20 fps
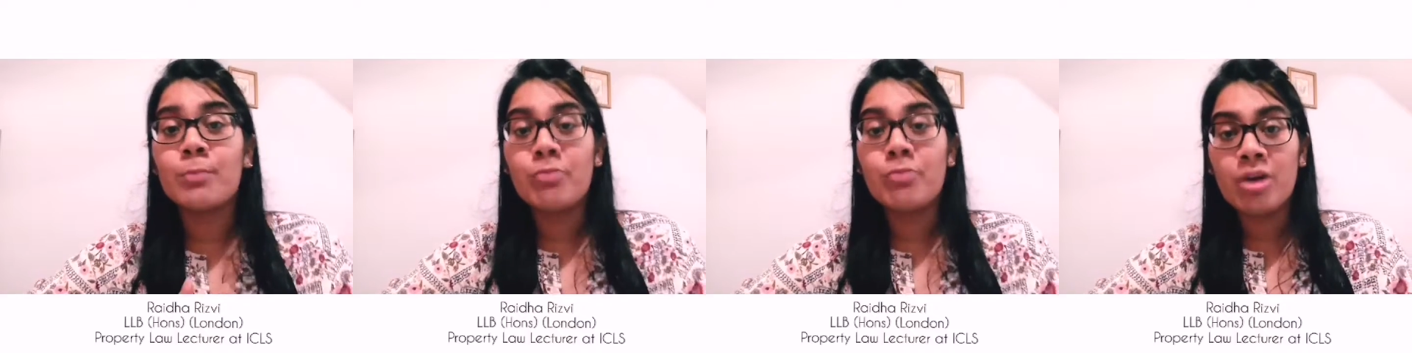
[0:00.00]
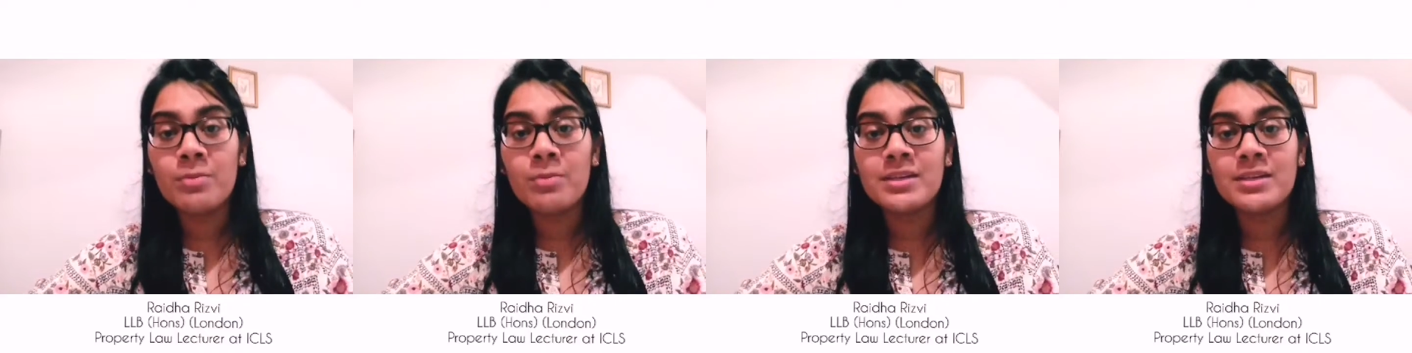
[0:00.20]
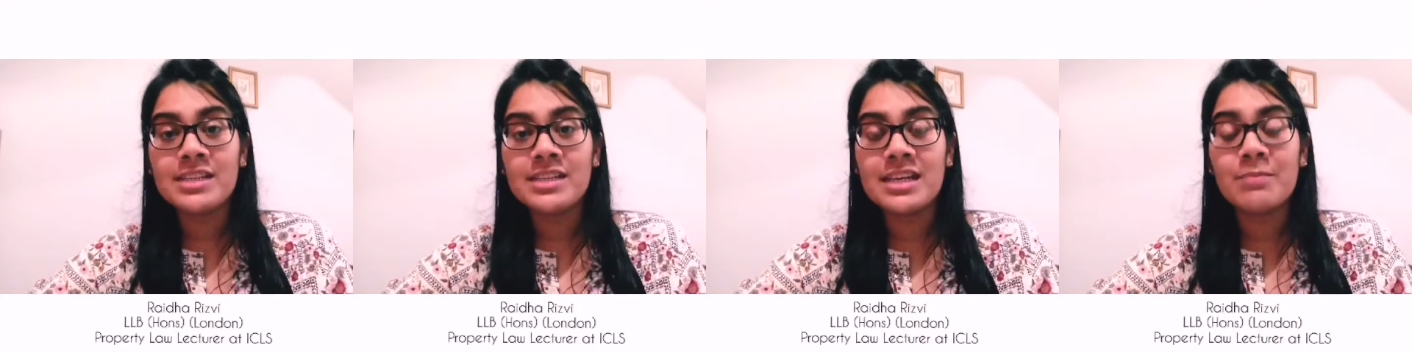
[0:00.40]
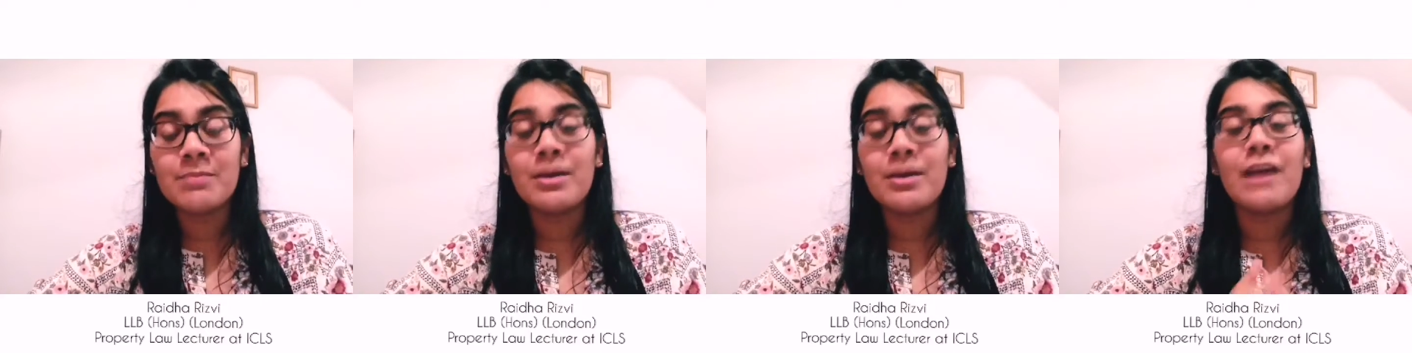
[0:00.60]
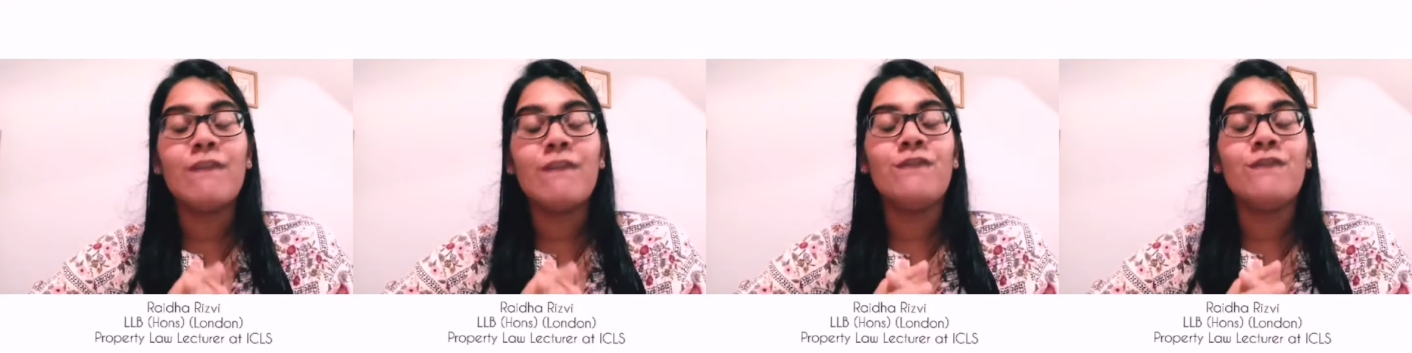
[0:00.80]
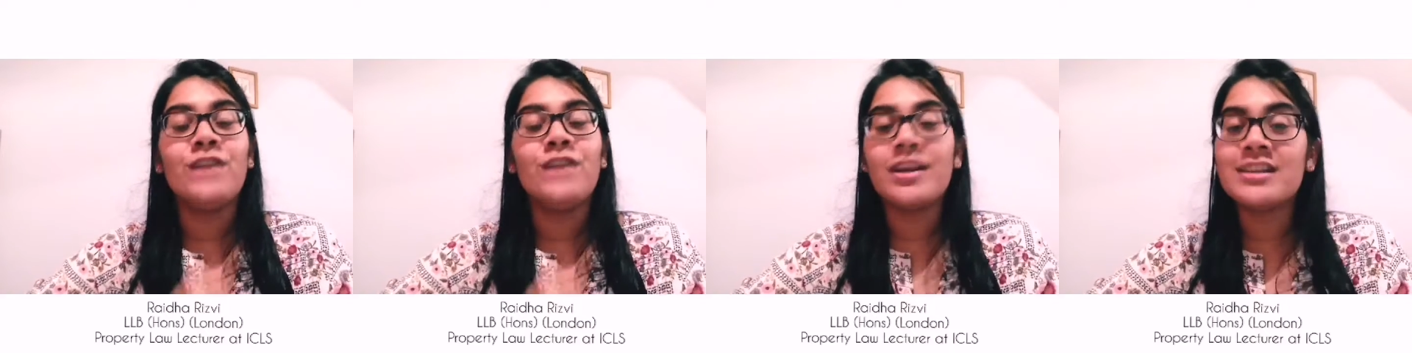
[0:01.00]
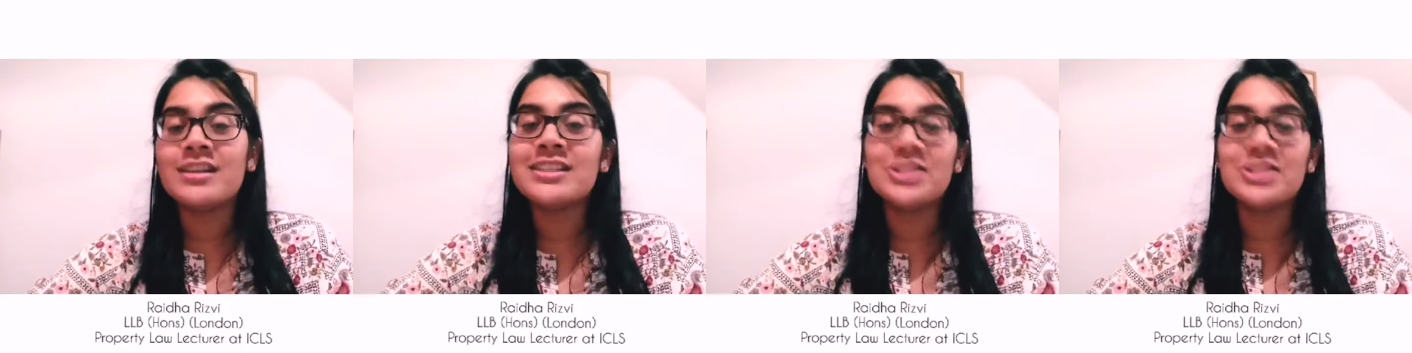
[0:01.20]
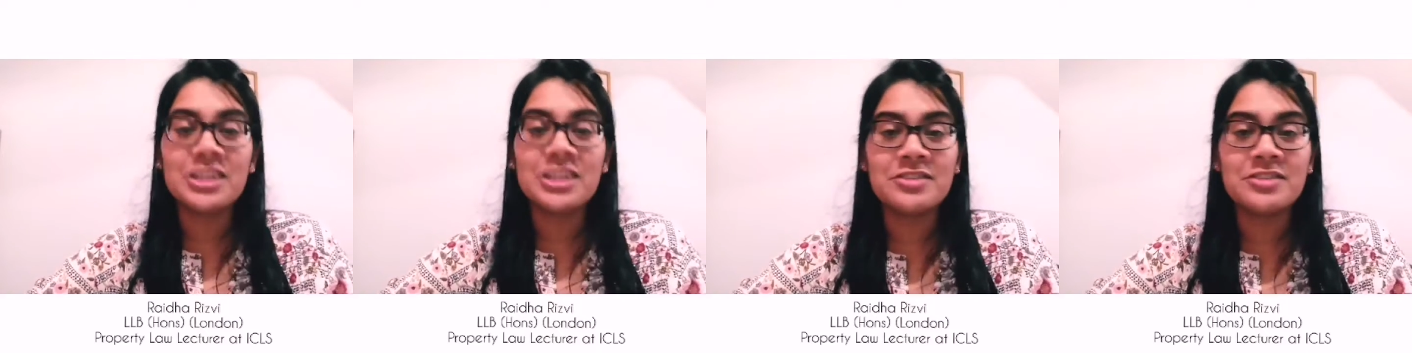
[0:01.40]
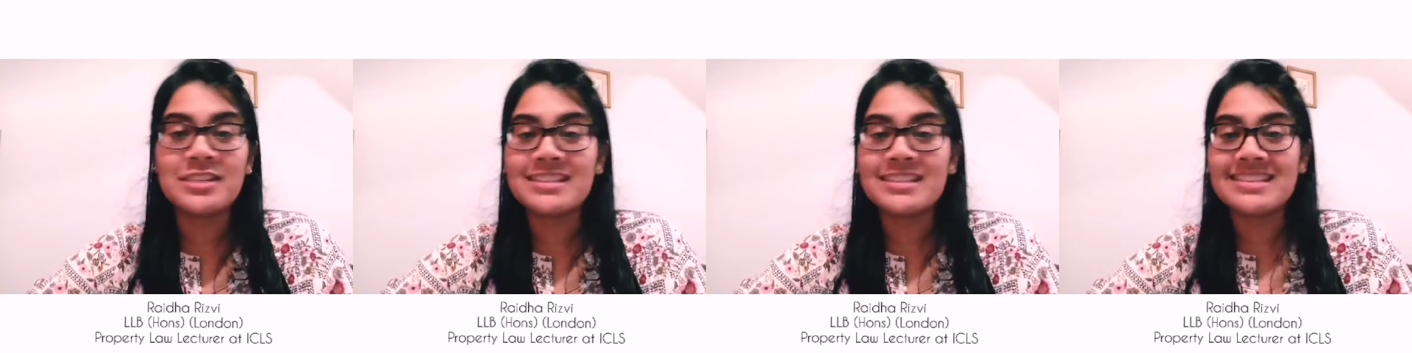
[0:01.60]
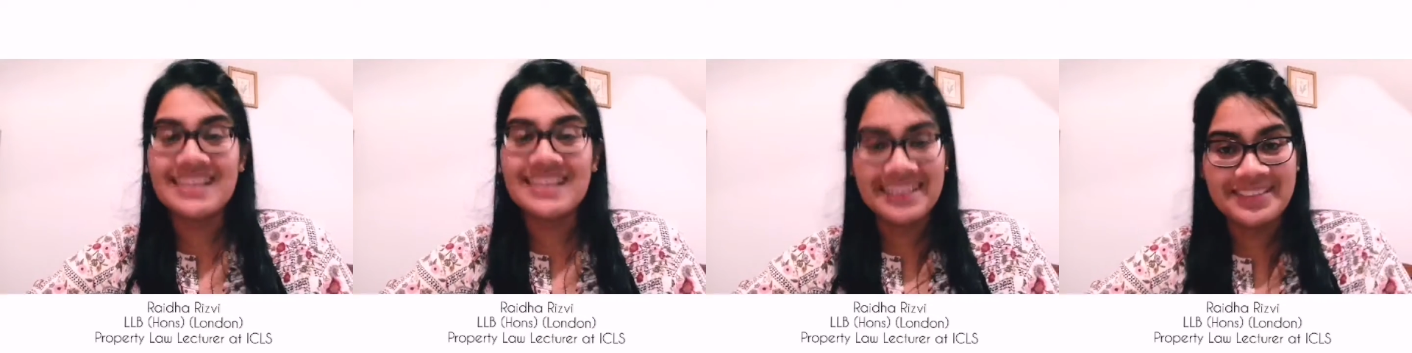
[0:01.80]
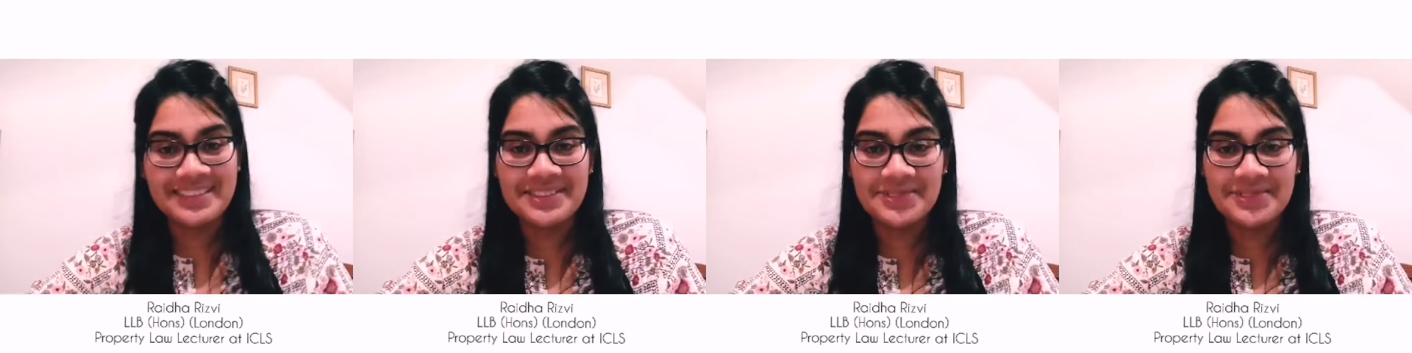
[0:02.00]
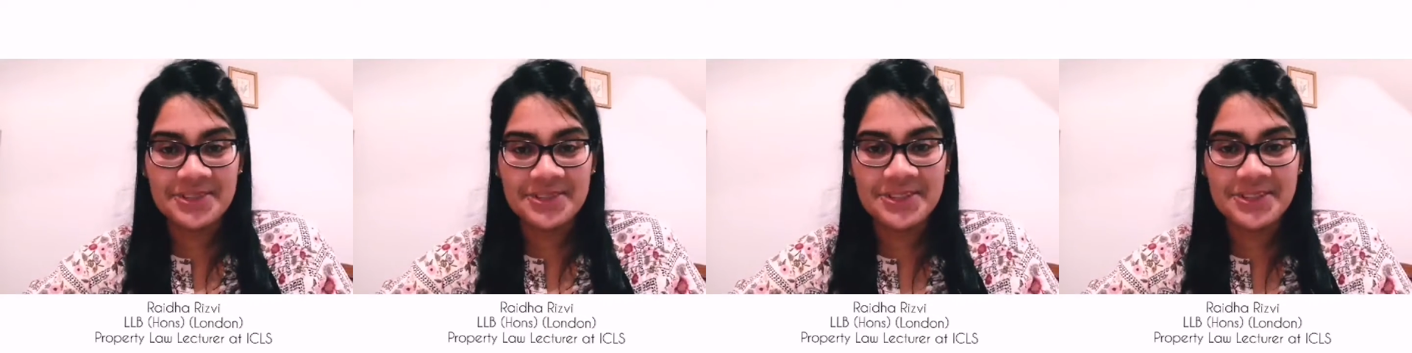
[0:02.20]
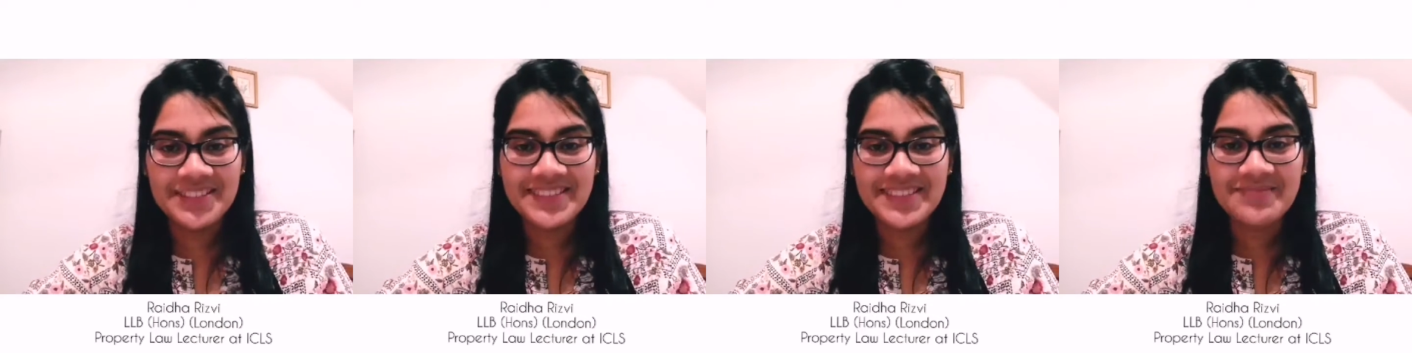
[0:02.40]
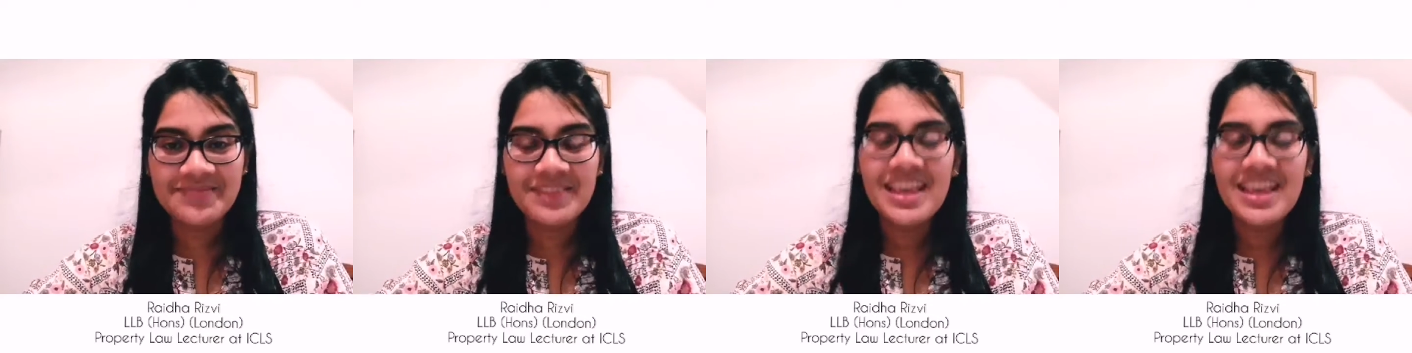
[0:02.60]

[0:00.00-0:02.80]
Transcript: property by a very generous aunt of yours.